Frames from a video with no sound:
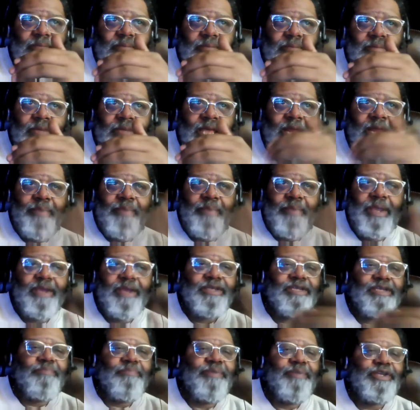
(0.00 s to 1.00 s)
that
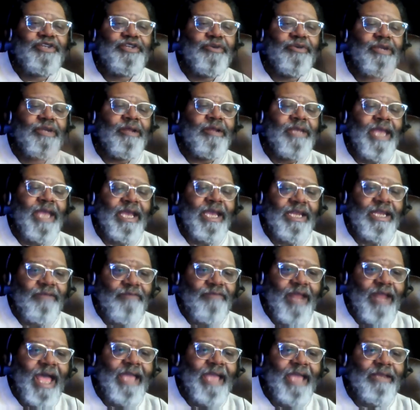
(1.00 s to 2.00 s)
appears to put you in a negative
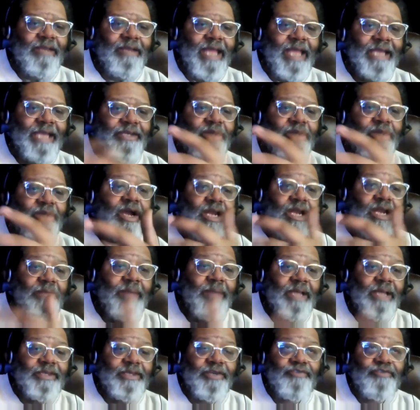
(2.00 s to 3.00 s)
light like talking
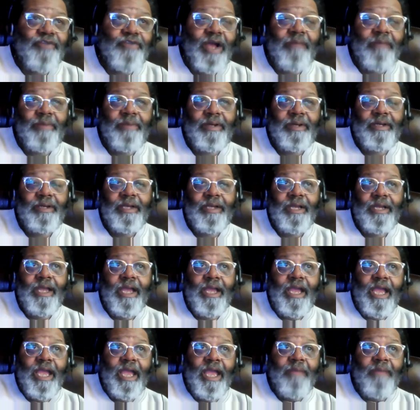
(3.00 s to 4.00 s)
about the trauma
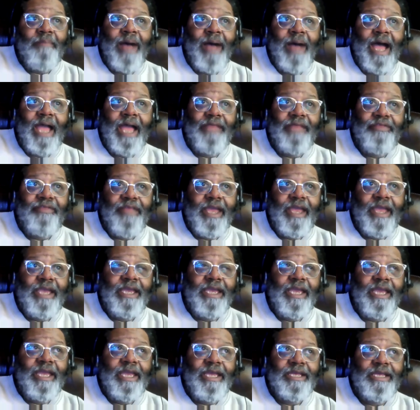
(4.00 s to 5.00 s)
and my thing
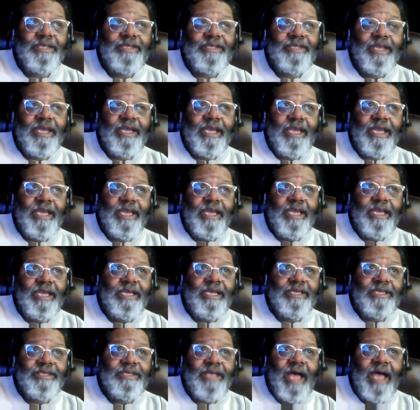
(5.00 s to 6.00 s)
is,
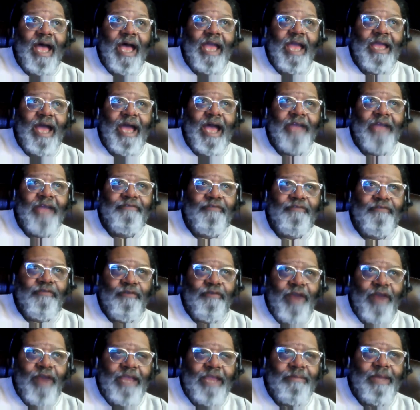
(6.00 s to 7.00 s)
is I, I
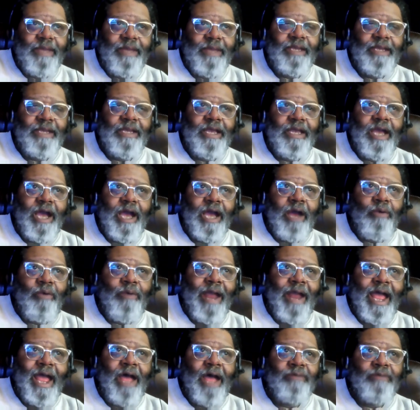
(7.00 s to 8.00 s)
frame it
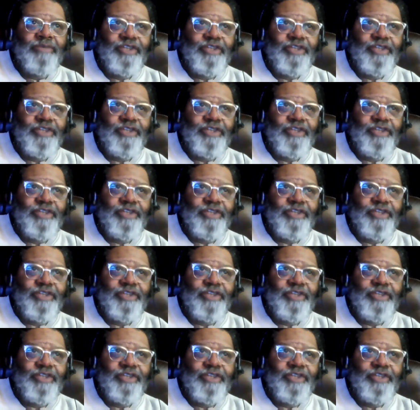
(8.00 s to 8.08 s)
around